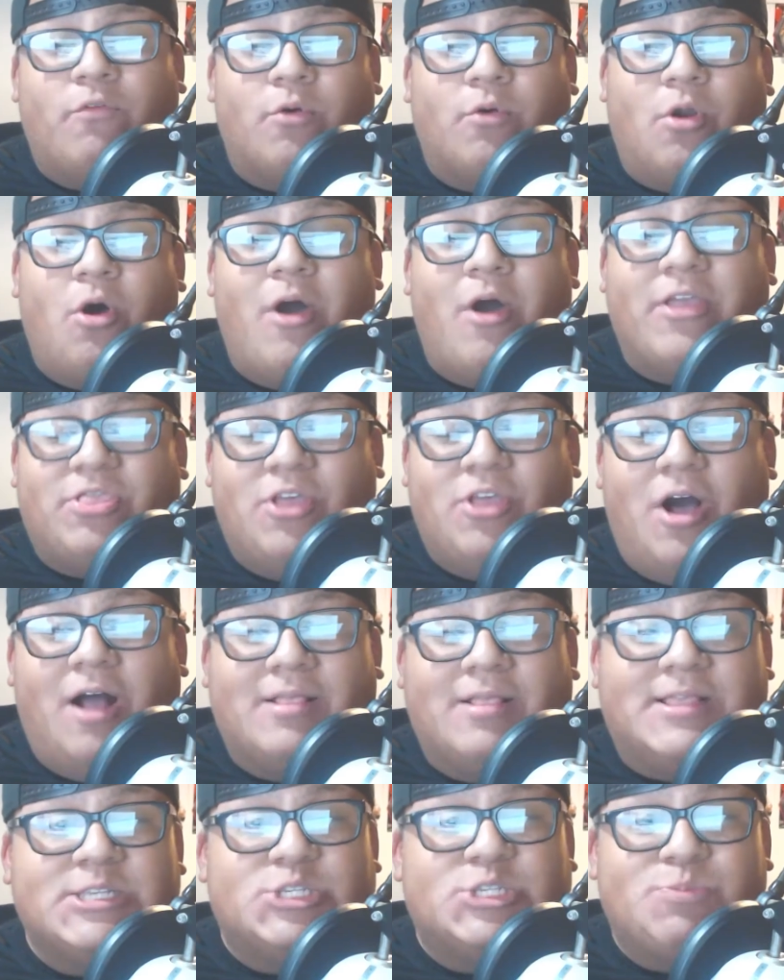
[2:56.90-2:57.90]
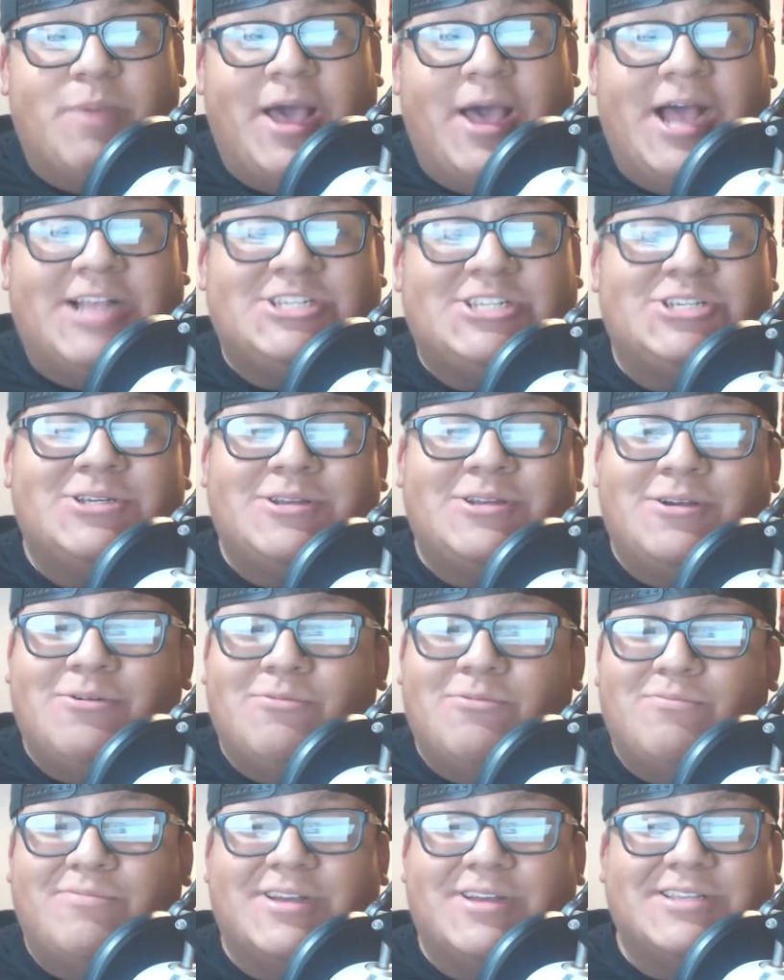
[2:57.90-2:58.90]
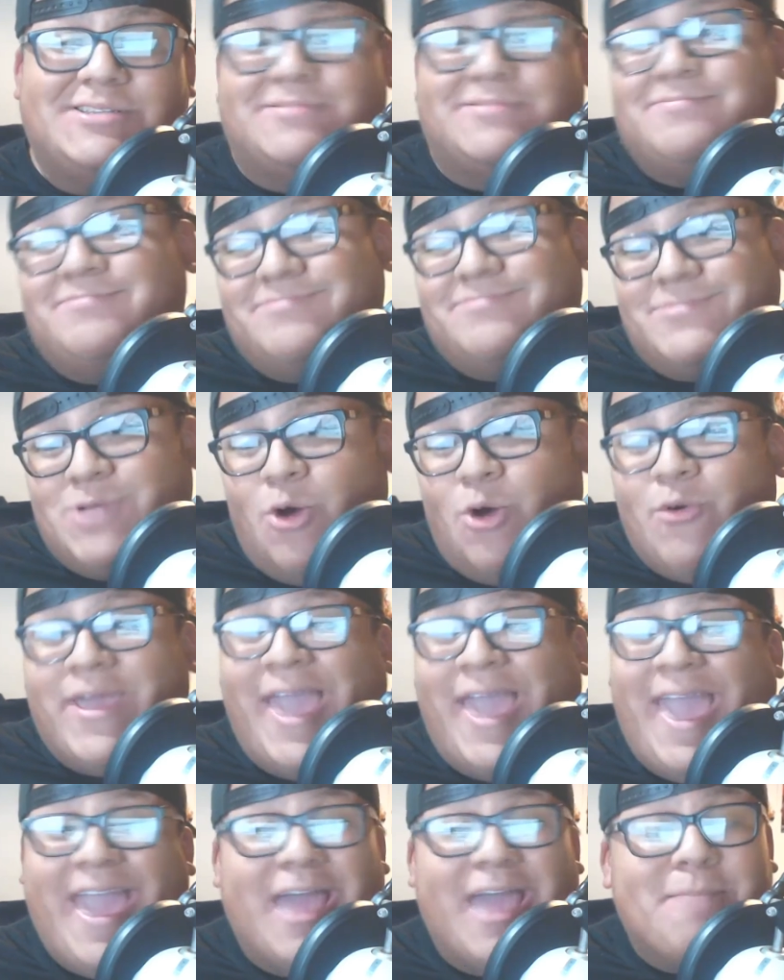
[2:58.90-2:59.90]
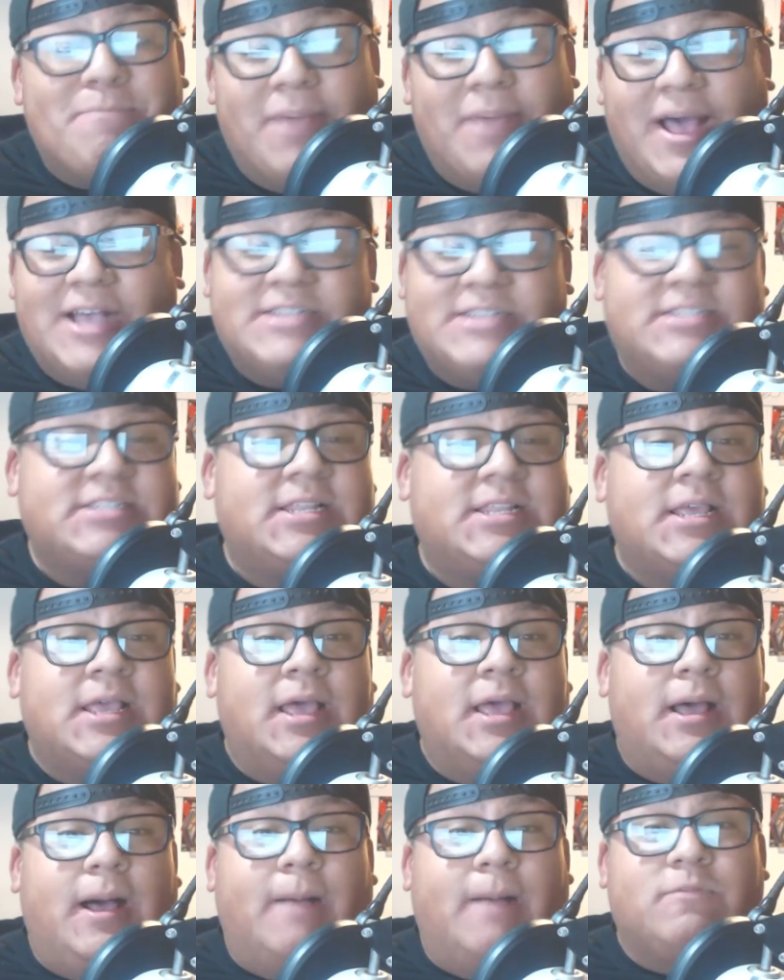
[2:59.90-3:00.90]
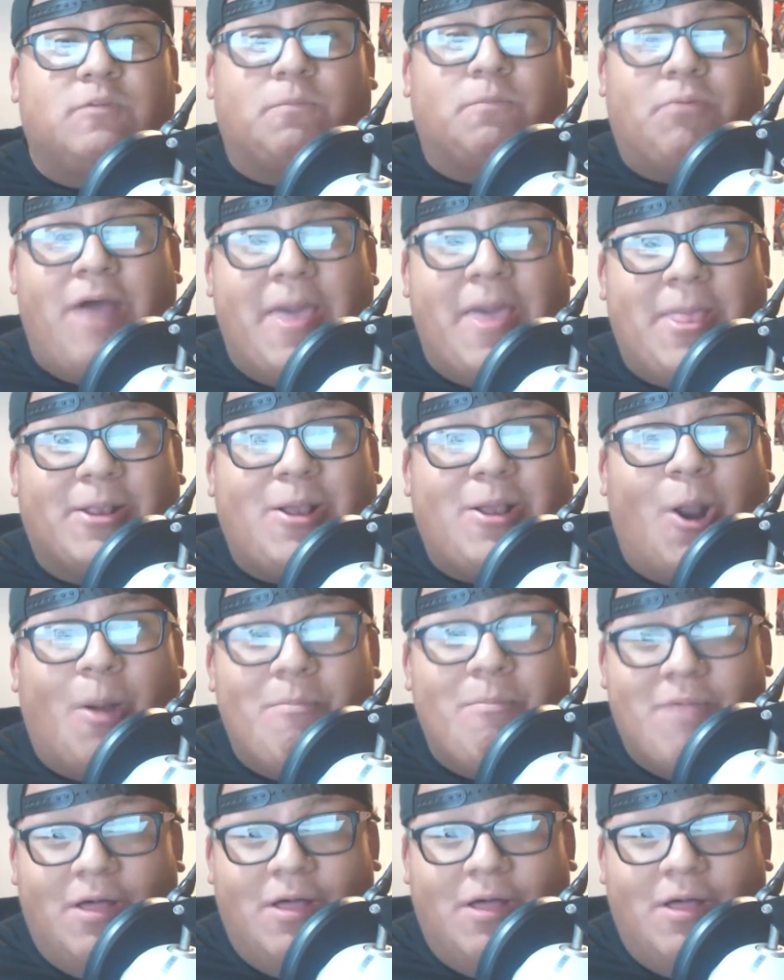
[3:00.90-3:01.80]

Overall, I thought this match was okay at best. I'm surprised that